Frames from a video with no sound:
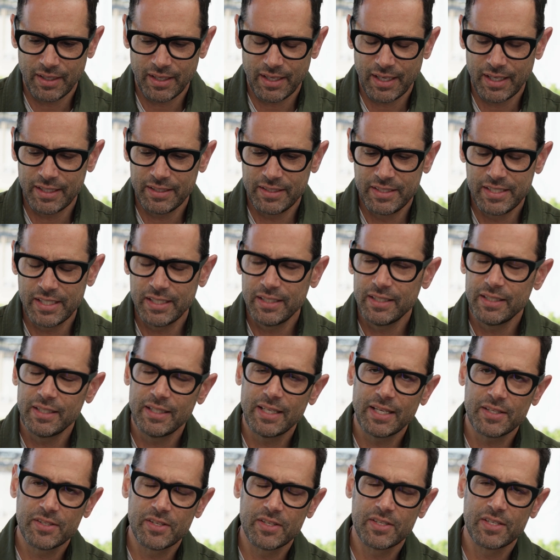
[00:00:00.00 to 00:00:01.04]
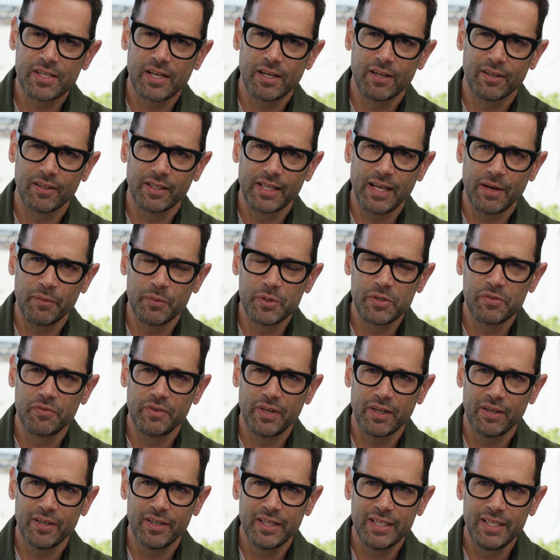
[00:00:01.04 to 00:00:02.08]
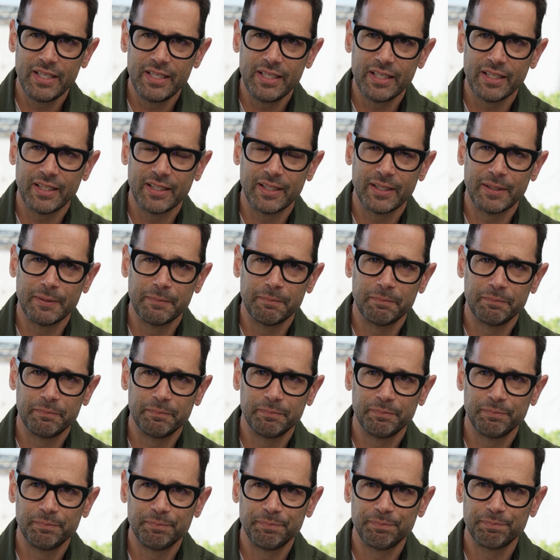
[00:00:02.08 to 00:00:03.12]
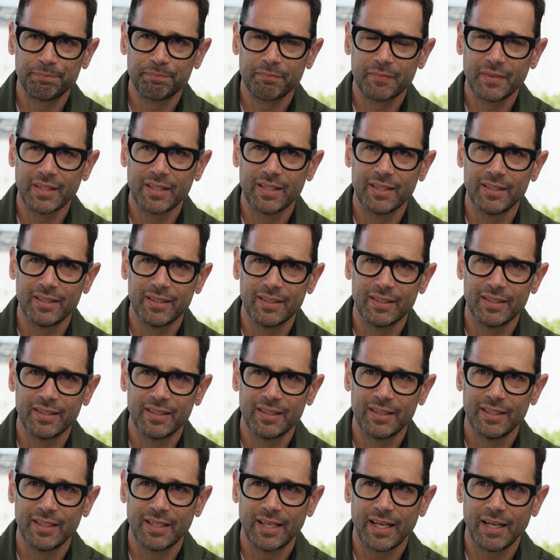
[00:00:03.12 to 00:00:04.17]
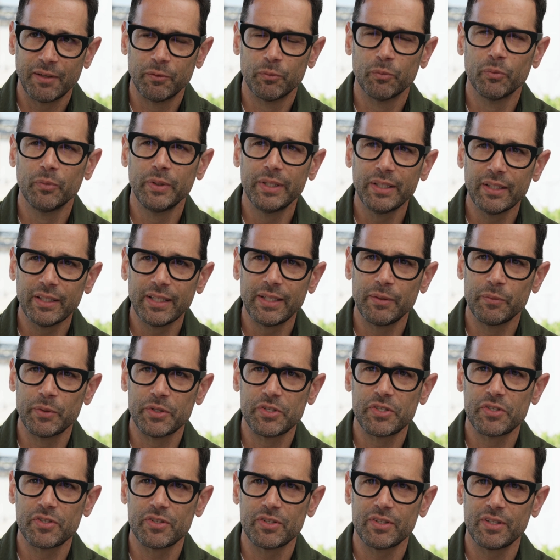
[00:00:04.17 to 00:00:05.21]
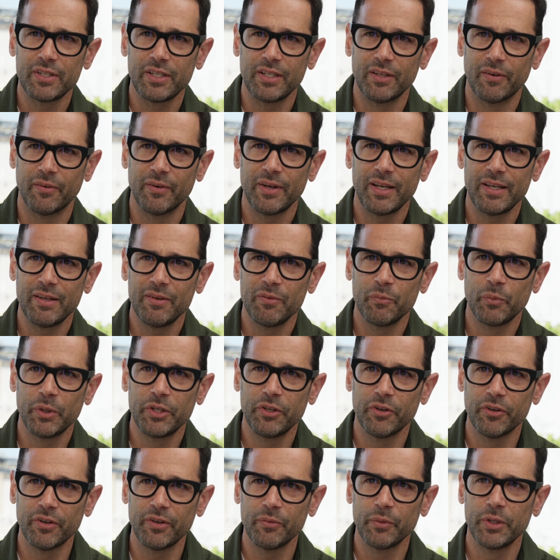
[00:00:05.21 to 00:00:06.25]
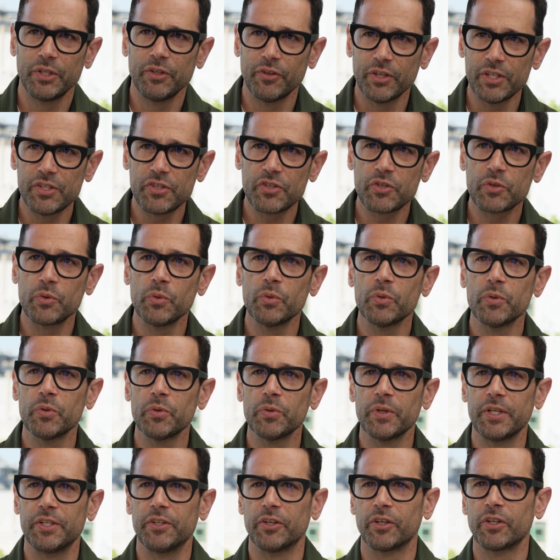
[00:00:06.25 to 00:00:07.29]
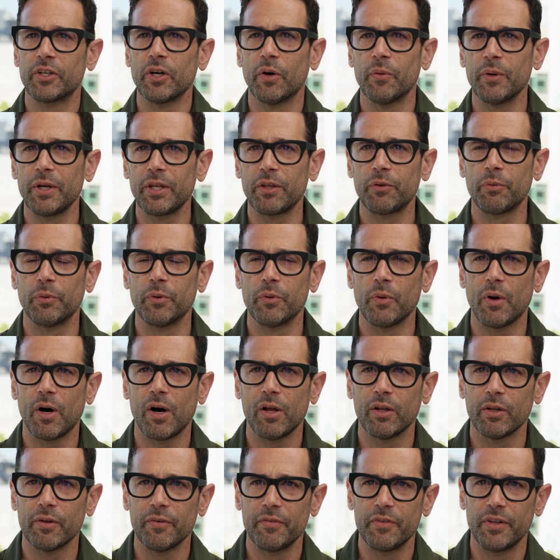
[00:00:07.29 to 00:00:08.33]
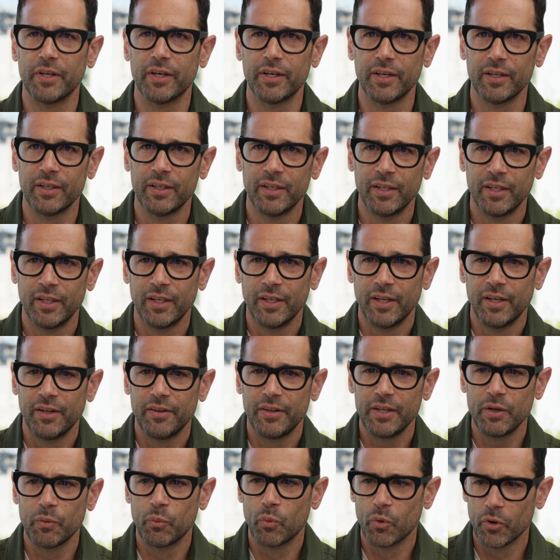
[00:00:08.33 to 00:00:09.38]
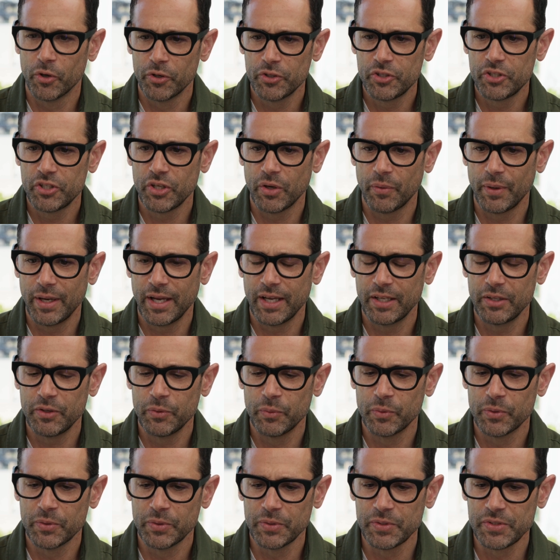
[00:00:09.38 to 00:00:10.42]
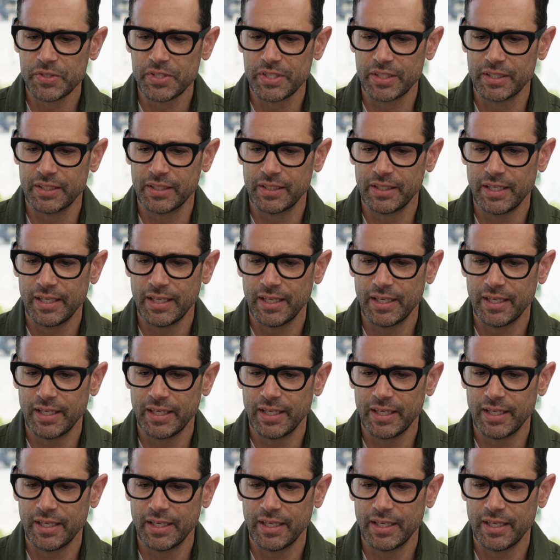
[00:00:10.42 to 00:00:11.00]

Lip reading: I didn't necessarily. I was very. I really was. When you're in school and you're going through all of the award show annuals and